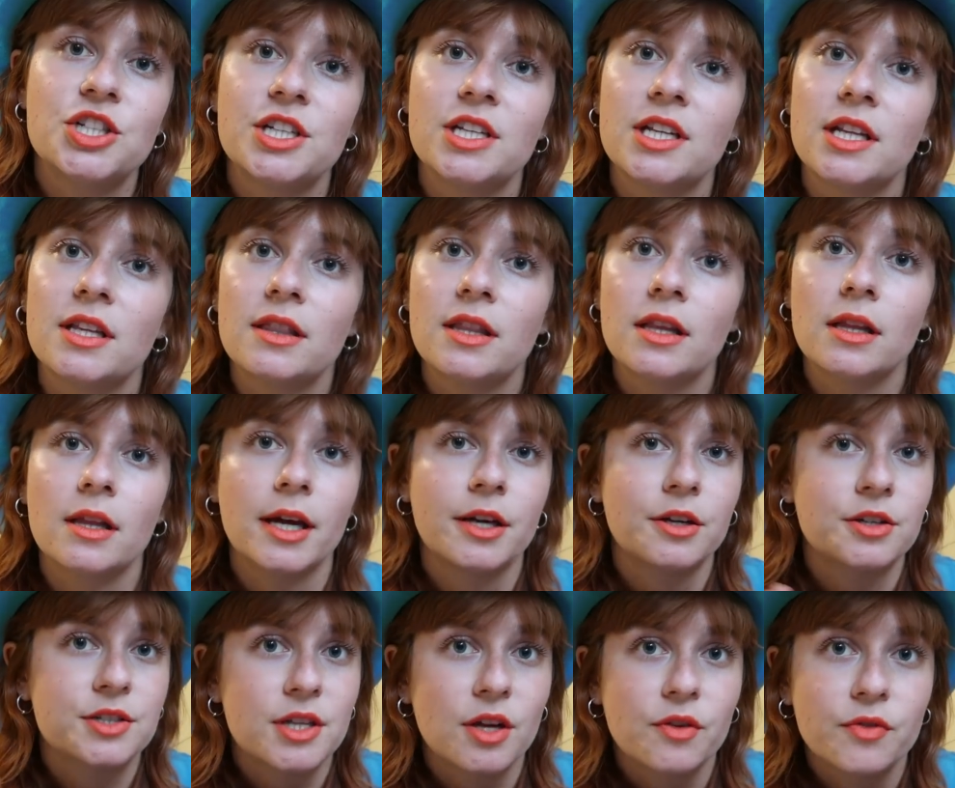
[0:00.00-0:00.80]
She did the
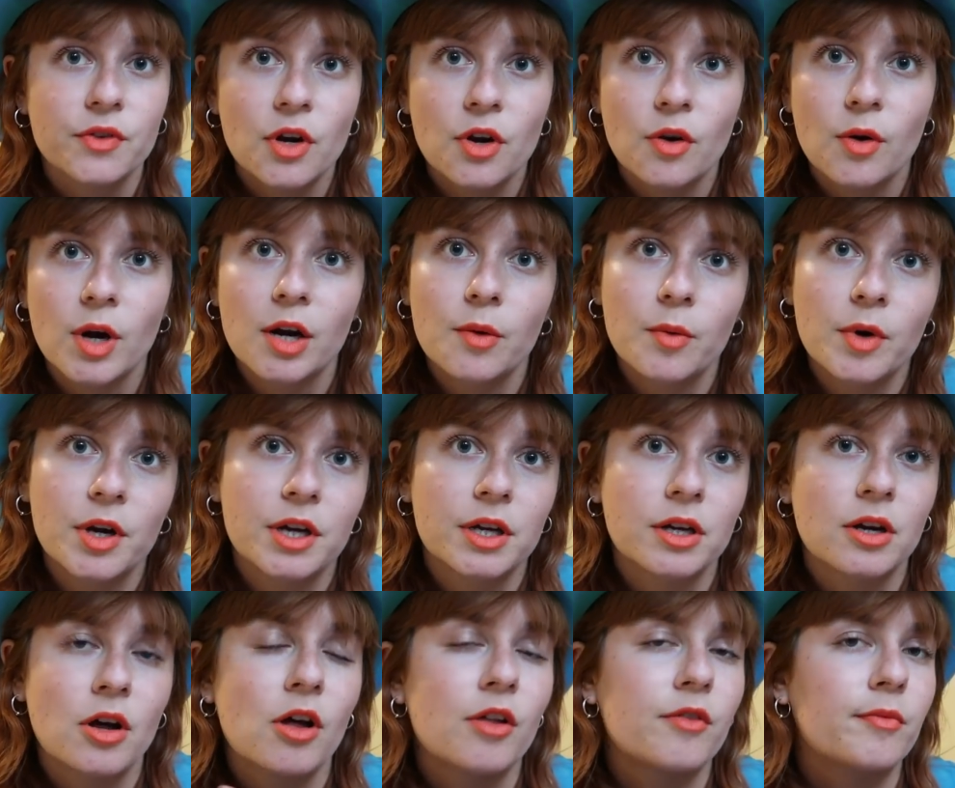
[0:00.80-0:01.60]
Let Yourself Go
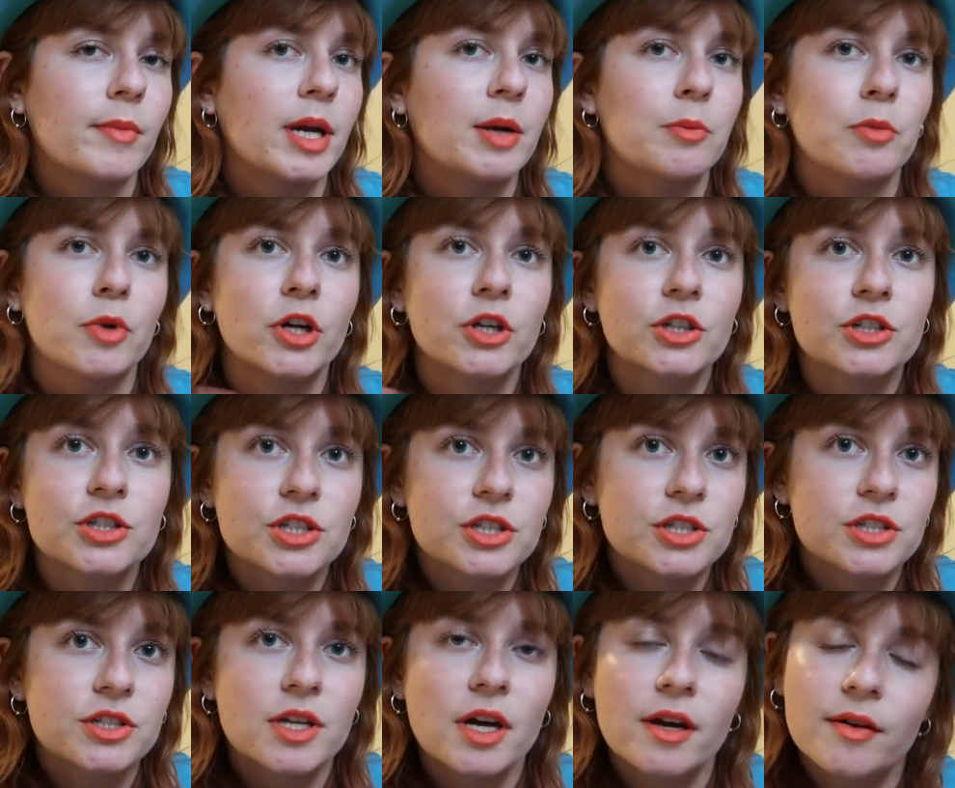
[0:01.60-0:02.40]
artwork and all of my
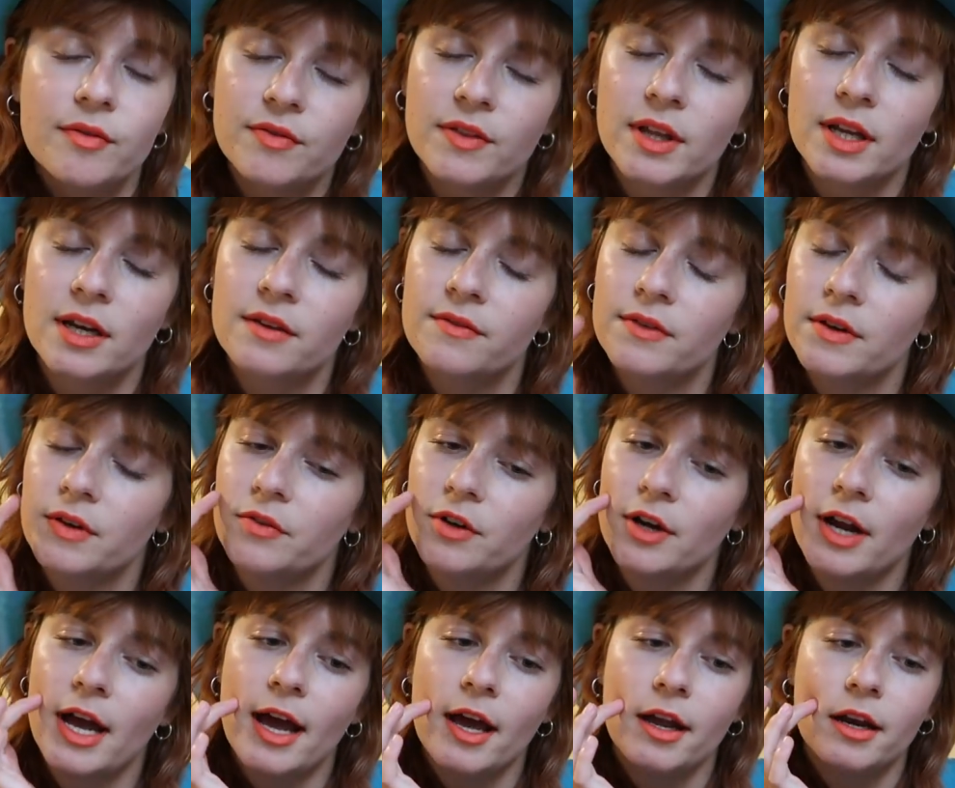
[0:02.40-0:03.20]
merch stuff that I've
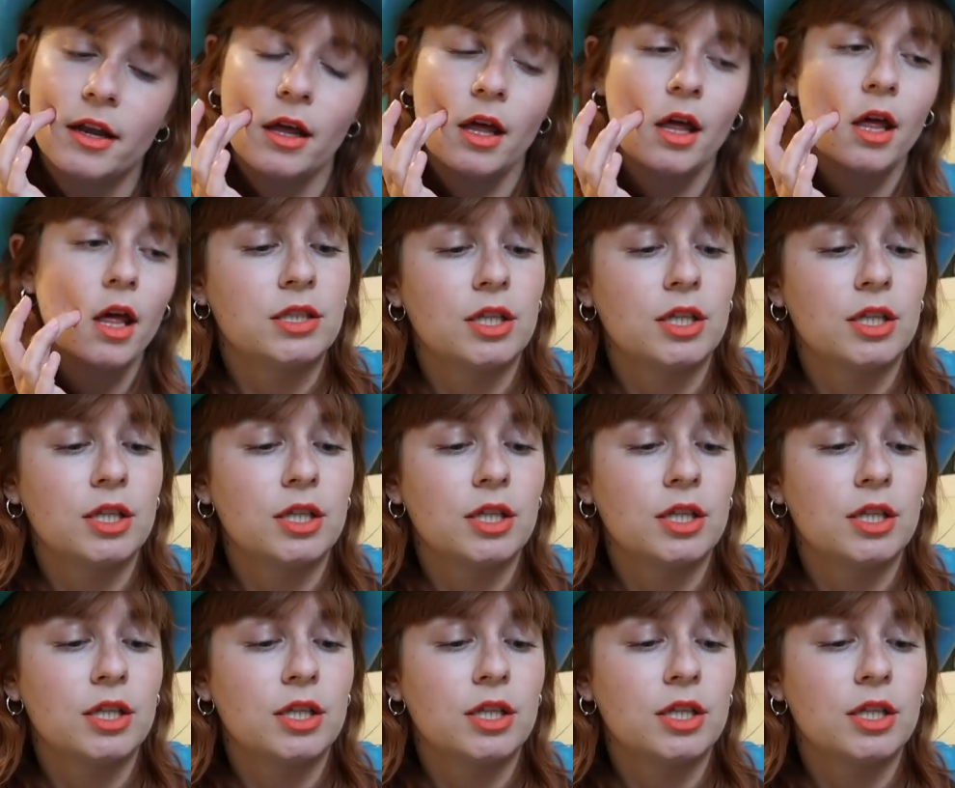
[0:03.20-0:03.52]
ever had.